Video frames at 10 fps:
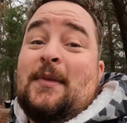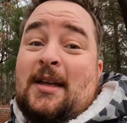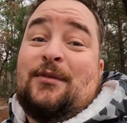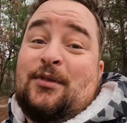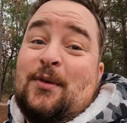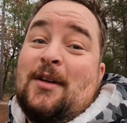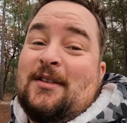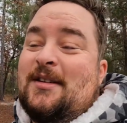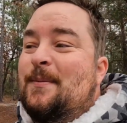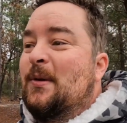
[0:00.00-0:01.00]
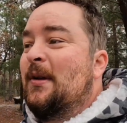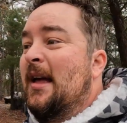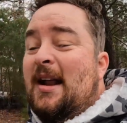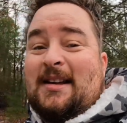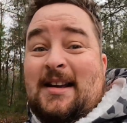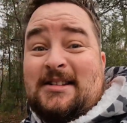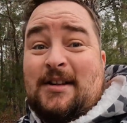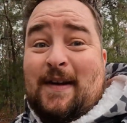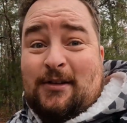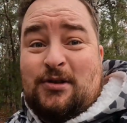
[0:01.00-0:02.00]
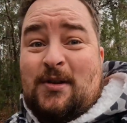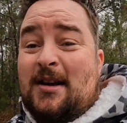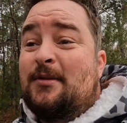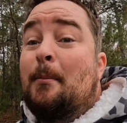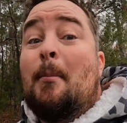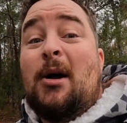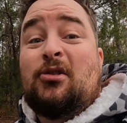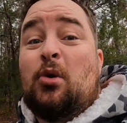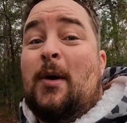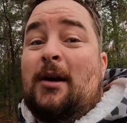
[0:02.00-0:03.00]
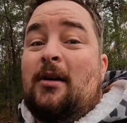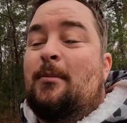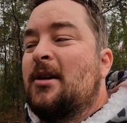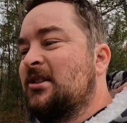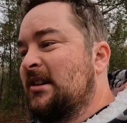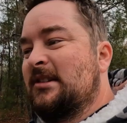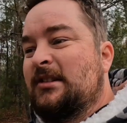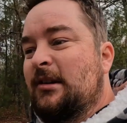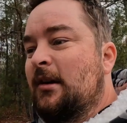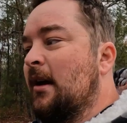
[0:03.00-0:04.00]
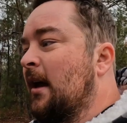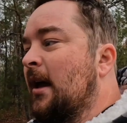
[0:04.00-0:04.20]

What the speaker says: it's really simple, and I can get stuff out to you guys much quicker, much easier,